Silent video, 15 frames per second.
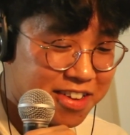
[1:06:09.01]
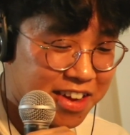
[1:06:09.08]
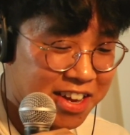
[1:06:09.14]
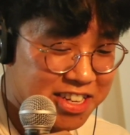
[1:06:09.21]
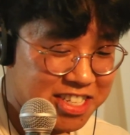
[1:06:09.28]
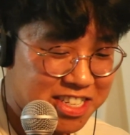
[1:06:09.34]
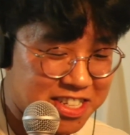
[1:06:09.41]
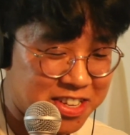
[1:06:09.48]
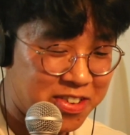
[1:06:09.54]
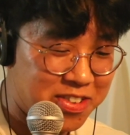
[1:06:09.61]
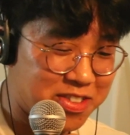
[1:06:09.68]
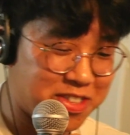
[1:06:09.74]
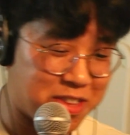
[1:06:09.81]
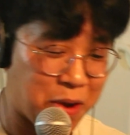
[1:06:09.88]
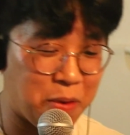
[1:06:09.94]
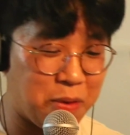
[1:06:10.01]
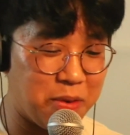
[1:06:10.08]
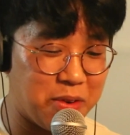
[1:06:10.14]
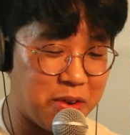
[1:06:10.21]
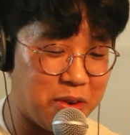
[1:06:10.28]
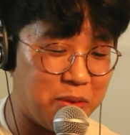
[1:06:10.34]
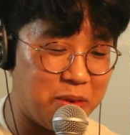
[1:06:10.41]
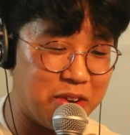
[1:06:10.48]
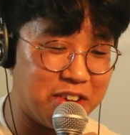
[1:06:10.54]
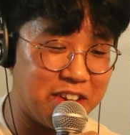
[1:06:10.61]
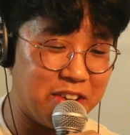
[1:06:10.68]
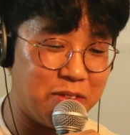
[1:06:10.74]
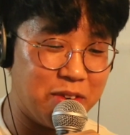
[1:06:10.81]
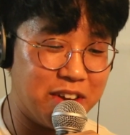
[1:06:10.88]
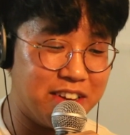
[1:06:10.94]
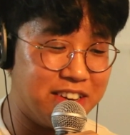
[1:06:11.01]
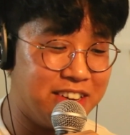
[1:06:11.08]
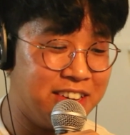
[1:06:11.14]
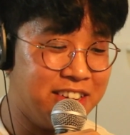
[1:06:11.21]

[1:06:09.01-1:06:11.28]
I still don't know where they went.